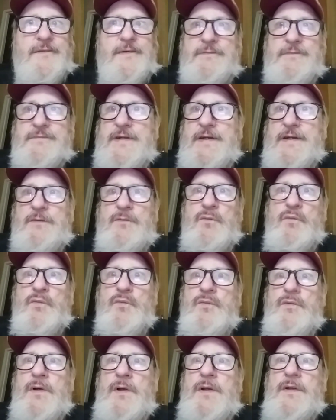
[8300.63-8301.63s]
It's like,
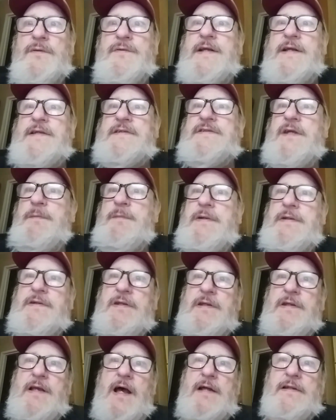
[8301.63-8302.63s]
they sent me
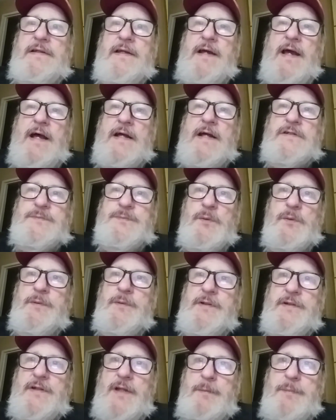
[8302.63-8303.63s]
to county hospital
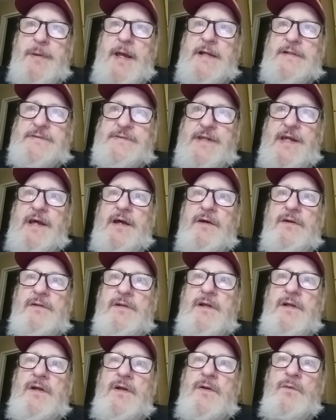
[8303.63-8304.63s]
because I passed
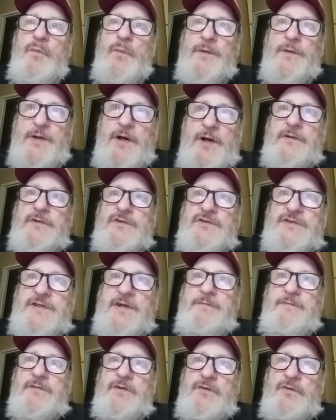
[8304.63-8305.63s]
out with
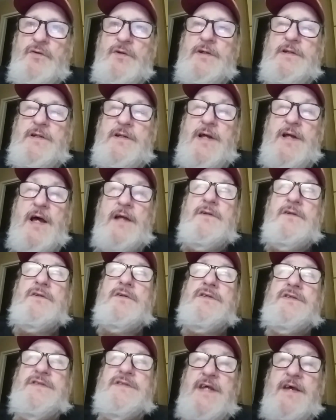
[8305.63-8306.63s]
107
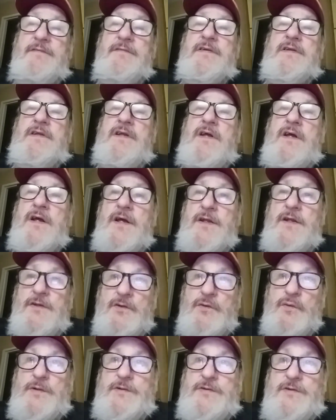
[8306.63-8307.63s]

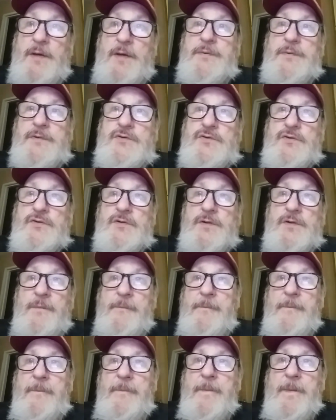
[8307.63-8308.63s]
degree temperature.
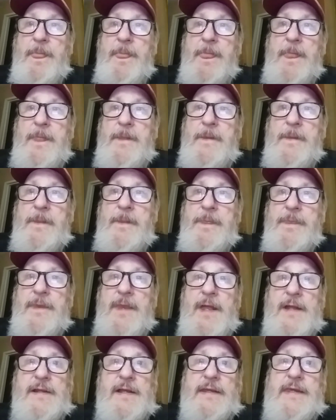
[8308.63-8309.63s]

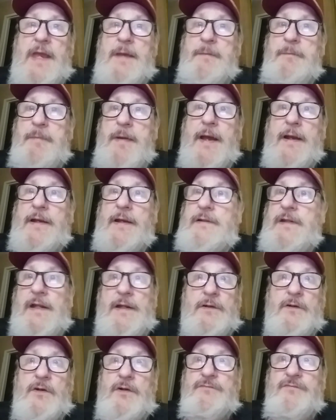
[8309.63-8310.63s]
And I came back and
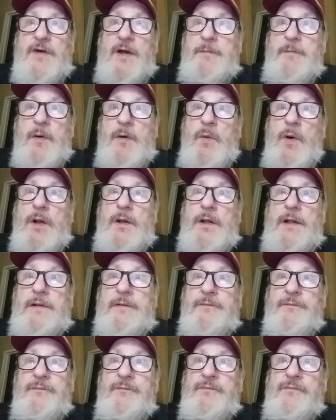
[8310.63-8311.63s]
then I couldn't find my
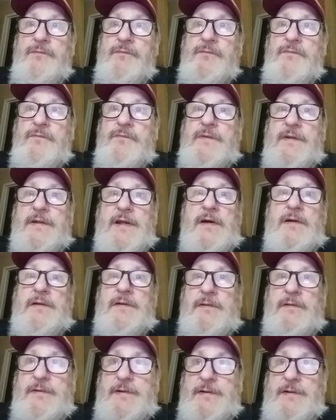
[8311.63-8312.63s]
wallet.
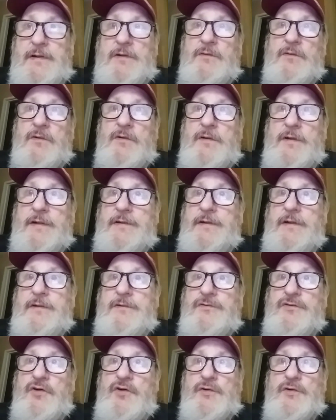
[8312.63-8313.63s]
Now, and
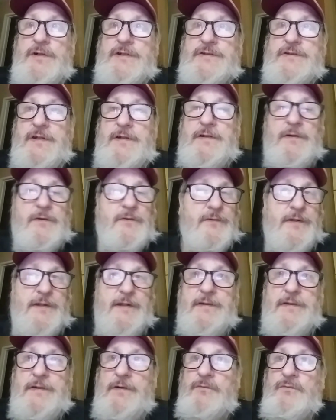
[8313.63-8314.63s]
the attorneys or
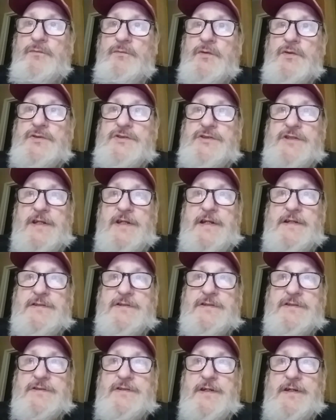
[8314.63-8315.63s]
the real estate
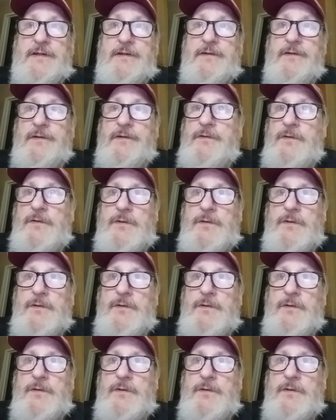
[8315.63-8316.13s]
agents like,